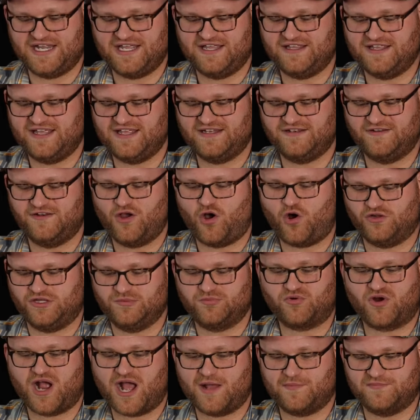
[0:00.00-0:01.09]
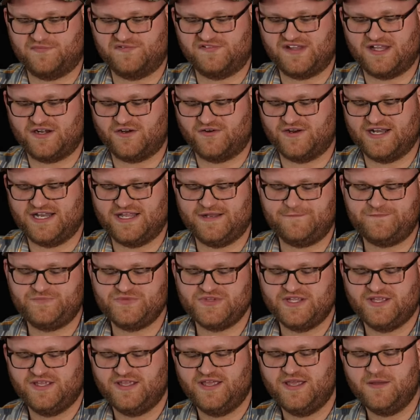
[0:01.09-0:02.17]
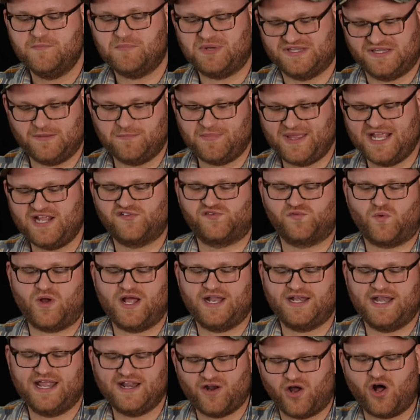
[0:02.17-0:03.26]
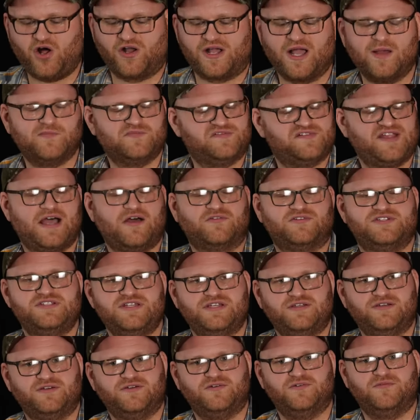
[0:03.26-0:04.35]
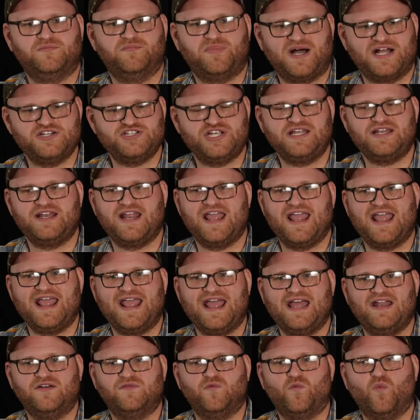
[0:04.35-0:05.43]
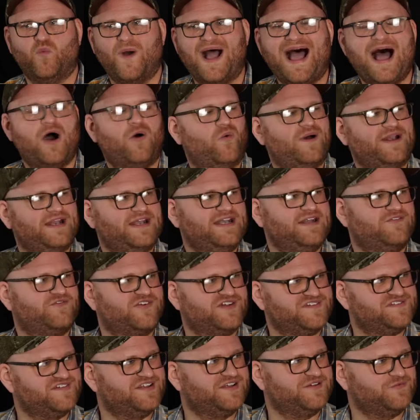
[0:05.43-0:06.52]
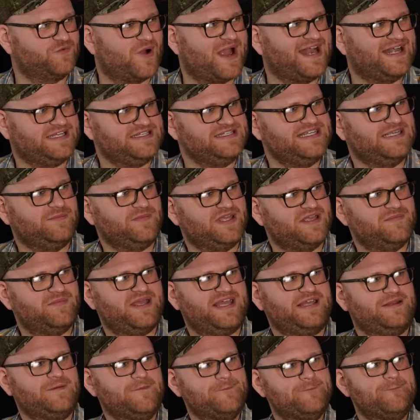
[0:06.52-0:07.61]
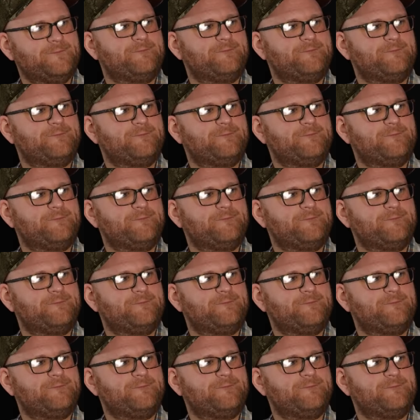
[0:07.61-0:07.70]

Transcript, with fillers: are in it and all the problems that are in it. But the biggest one, it all comes down to budget, and wow, what a difference a writing team. Yeah,